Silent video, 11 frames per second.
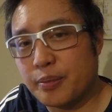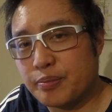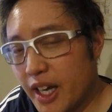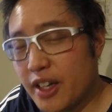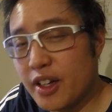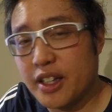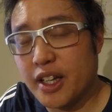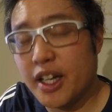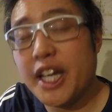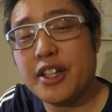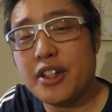And I
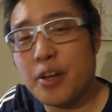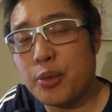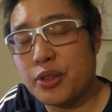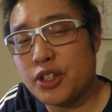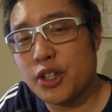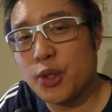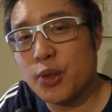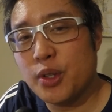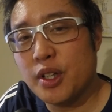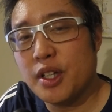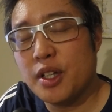ended up with two,
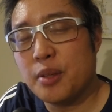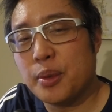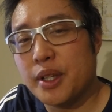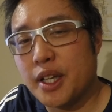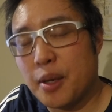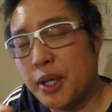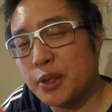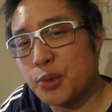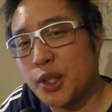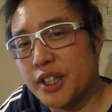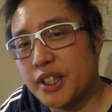but then I picked
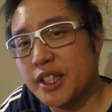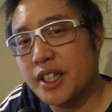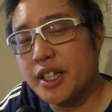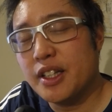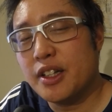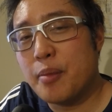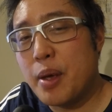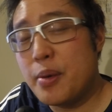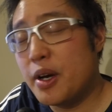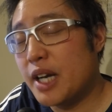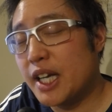one.
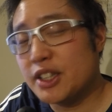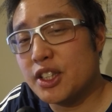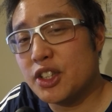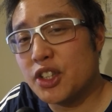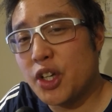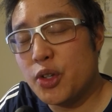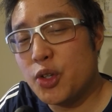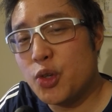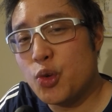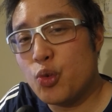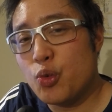Maybe I'll actually show
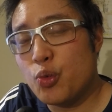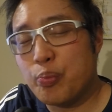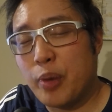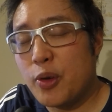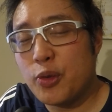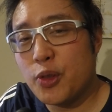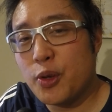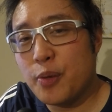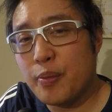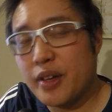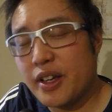you both of
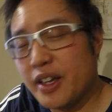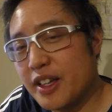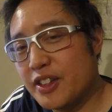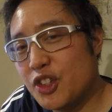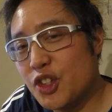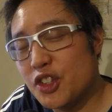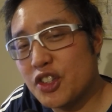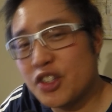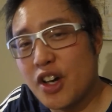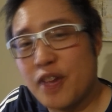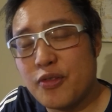them and you can
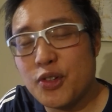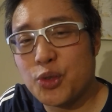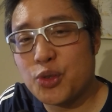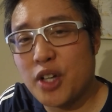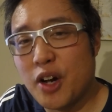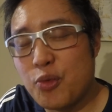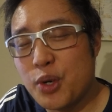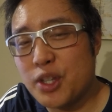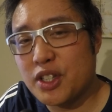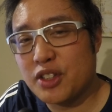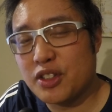decide for yourself
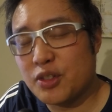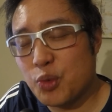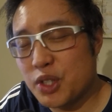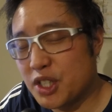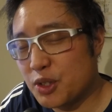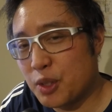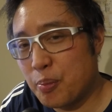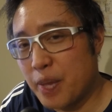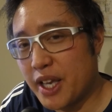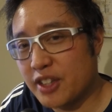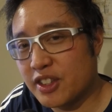which is the
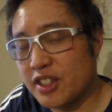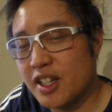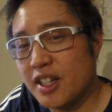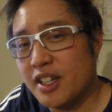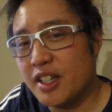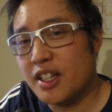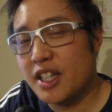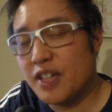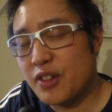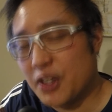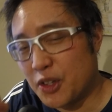best.
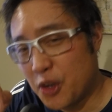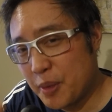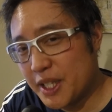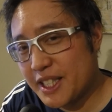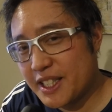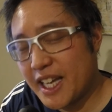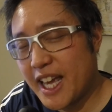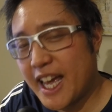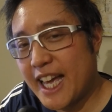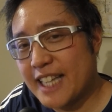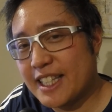Leave it in the comments
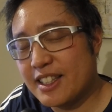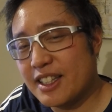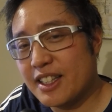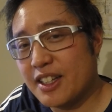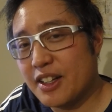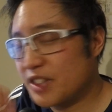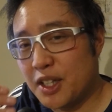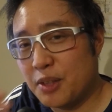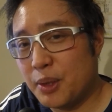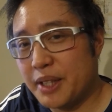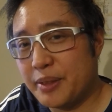and take
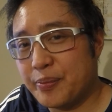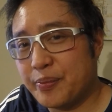it away.